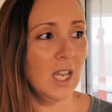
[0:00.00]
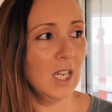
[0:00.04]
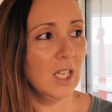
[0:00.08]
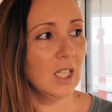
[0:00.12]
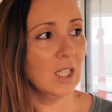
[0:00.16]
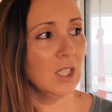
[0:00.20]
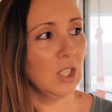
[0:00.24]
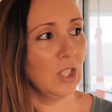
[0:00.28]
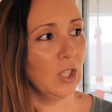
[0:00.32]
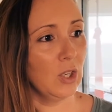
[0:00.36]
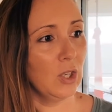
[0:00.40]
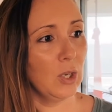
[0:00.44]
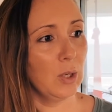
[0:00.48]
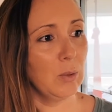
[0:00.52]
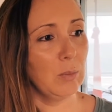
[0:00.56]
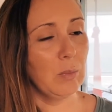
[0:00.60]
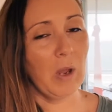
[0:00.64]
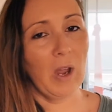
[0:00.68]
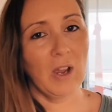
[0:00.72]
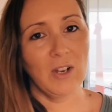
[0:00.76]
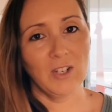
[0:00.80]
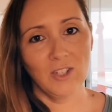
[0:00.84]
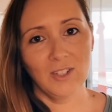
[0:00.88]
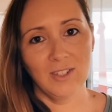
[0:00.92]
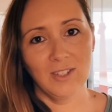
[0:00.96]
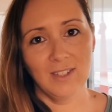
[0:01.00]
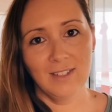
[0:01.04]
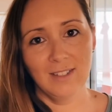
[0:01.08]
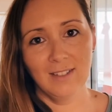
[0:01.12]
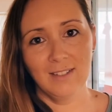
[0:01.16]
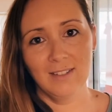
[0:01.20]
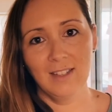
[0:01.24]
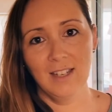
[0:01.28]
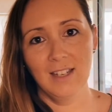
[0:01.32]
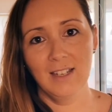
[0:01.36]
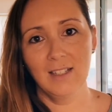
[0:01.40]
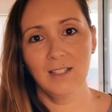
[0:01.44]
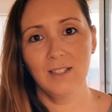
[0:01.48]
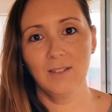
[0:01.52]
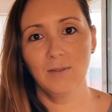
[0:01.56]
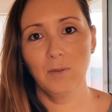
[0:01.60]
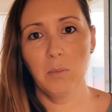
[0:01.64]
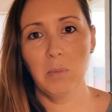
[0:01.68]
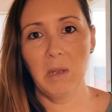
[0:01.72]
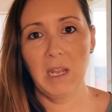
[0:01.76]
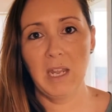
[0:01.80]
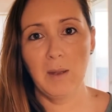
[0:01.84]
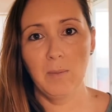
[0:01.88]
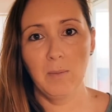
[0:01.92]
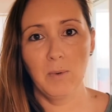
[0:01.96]
you know, purchasing things for
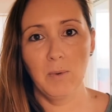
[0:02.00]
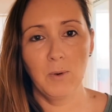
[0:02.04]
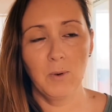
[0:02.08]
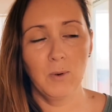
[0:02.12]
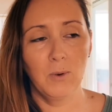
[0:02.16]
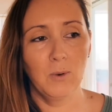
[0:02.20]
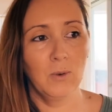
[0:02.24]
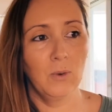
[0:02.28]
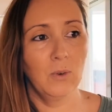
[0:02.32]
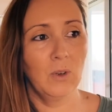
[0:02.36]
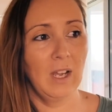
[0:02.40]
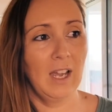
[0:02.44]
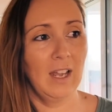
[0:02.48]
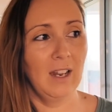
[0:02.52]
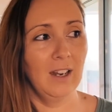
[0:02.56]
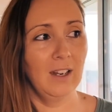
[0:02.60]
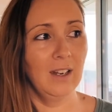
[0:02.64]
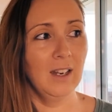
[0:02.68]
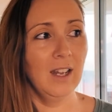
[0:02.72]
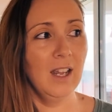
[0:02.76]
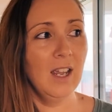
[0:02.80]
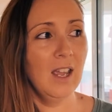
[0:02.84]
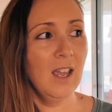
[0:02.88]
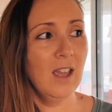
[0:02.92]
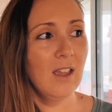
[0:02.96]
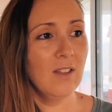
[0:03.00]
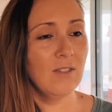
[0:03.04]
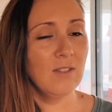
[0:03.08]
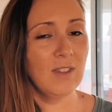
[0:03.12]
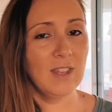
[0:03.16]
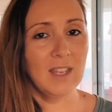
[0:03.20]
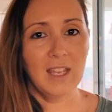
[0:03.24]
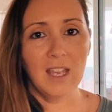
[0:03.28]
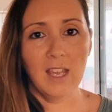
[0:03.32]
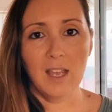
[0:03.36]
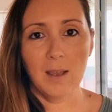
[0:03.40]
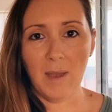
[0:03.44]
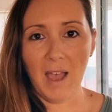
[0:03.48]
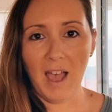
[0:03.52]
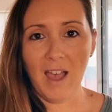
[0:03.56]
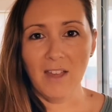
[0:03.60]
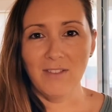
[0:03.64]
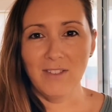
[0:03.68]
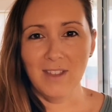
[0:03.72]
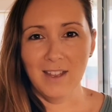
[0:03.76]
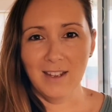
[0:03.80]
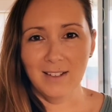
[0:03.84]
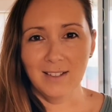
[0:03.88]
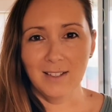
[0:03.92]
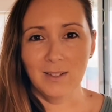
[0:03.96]
people and thinking about
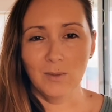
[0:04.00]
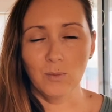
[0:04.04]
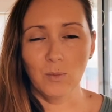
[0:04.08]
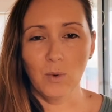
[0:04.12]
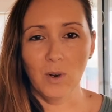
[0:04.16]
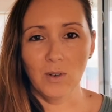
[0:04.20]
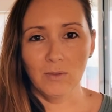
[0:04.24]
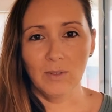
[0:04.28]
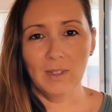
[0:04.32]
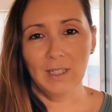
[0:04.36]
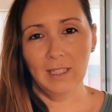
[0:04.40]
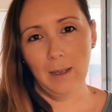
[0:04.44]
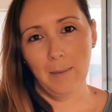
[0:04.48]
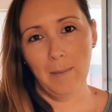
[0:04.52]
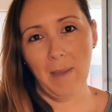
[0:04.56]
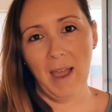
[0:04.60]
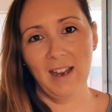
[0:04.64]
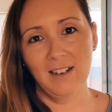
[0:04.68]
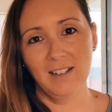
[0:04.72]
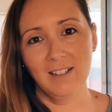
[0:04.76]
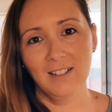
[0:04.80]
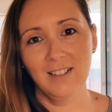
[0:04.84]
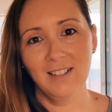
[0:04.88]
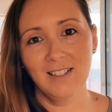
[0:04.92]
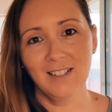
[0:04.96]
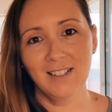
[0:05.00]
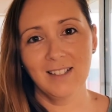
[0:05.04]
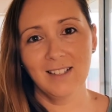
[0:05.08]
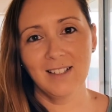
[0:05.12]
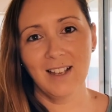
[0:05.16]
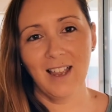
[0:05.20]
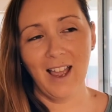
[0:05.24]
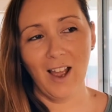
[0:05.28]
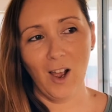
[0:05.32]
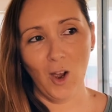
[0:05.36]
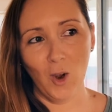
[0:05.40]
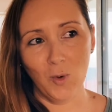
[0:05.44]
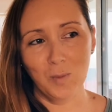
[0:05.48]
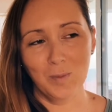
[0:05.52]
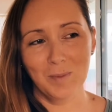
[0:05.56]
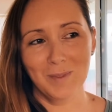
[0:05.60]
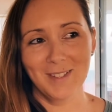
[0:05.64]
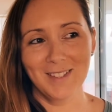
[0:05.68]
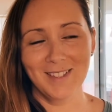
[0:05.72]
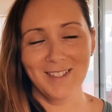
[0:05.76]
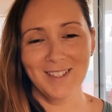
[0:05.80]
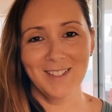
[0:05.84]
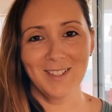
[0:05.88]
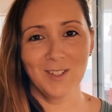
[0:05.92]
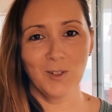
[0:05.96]
things, what really matters
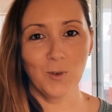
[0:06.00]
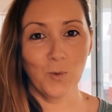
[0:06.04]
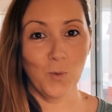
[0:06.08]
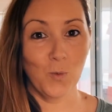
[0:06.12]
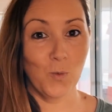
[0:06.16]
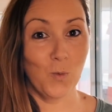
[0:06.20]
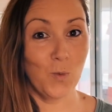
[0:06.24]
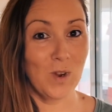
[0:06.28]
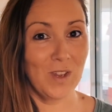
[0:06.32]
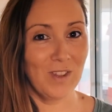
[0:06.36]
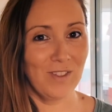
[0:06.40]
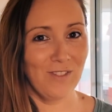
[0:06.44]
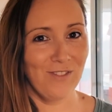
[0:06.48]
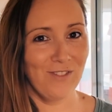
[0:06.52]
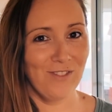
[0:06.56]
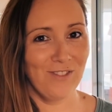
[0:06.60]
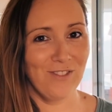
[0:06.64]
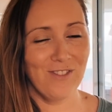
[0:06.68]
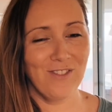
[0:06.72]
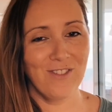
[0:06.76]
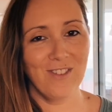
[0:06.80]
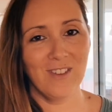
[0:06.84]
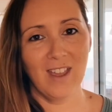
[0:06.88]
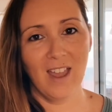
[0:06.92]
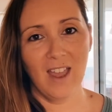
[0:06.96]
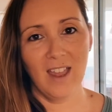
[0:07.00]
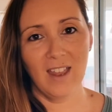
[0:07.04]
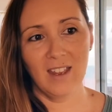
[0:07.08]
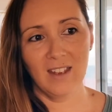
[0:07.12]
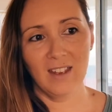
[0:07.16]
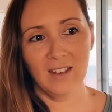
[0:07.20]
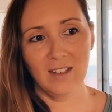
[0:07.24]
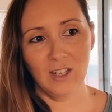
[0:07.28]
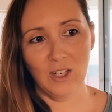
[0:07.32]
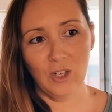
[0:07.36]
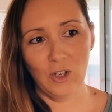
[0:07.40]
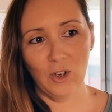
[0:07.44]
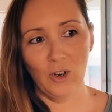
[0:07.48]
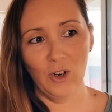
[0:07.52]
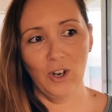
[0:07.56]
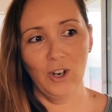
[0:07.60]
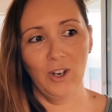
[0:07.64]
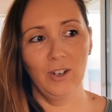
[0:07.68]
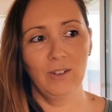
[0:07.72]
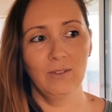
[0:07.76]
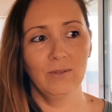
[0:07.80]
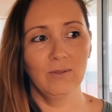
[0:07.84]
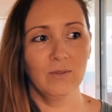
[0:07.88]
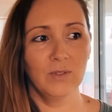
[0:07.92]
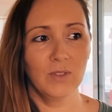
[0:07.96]
helps with, you
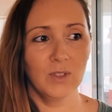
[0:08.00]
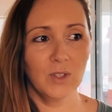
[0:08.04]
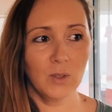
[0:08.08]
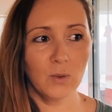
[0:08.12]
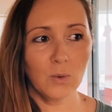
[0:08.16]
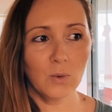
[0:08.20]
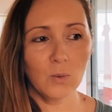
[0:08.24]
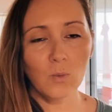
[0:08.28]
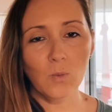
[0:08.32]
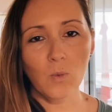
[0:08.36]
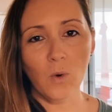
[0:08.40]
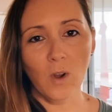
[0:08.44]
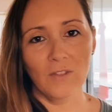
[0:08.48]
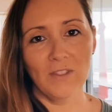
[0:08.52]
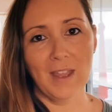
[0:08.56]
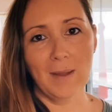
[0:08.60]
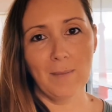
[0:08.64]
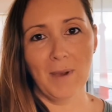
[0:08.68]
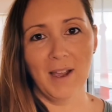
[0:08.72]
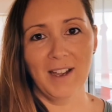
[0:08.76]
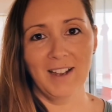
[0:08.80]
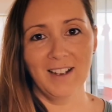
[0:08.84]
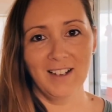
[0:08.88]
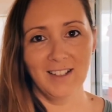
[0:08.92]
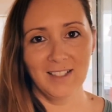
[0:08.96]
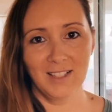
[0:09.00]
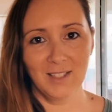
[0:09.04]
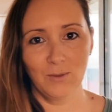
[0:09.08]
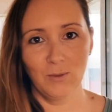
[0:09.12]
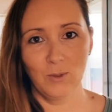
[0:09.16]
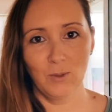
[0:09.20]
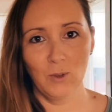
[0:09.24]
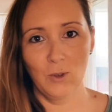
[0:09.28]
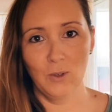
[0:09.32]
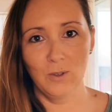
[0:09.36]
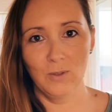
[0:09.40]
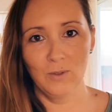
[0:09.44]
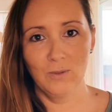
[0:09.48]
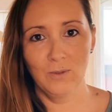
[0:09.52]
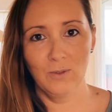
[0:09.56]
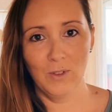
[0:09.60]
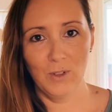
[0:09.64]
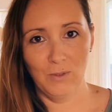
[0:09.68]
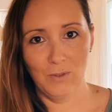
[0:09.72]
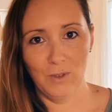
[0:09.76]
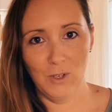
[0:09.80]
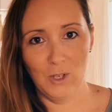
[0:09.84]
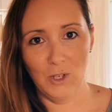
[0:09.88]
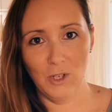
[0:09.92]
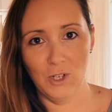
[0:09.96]
know, what they might ask for the
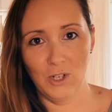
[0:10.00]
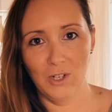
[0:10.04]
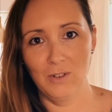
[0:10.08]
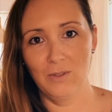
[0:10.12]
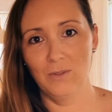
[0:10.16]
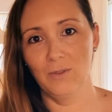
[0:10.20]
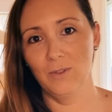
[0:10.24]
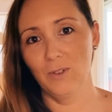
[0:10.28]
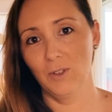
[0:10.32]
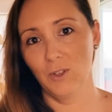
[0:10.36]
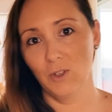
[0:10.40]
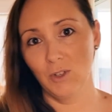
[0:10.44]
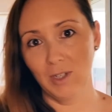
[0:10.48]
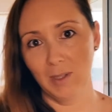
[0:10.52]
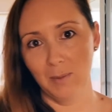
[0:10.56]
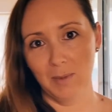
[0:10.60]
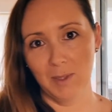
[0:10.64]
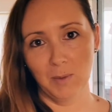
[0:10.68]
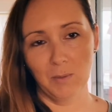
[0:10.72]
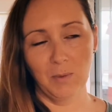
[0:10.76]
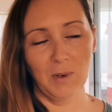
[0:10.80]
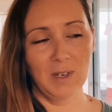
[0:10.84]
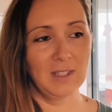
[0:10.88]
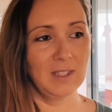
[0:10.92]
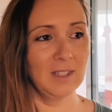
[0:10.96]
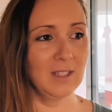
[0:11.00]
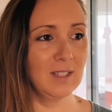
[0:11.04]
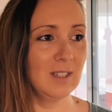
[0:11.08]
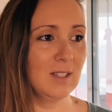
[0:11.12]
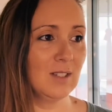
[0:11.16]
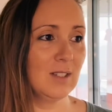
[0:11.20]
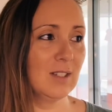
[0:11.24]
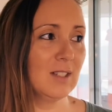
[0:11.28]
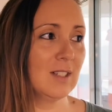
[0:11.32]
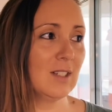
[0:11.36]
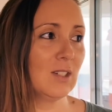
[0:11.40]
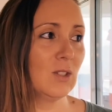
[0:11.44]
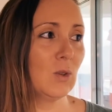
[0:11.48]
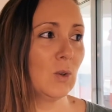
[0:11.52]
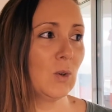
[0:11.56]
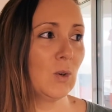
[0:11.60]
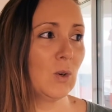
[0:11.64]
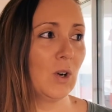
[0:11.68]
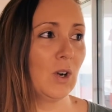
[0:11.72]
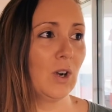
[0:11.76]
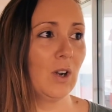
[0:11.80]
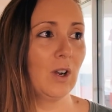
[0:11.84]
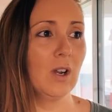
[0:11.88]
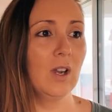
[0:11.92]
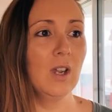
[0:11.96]
future, for Christmas presents,
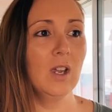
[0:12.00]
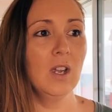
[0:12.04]
or,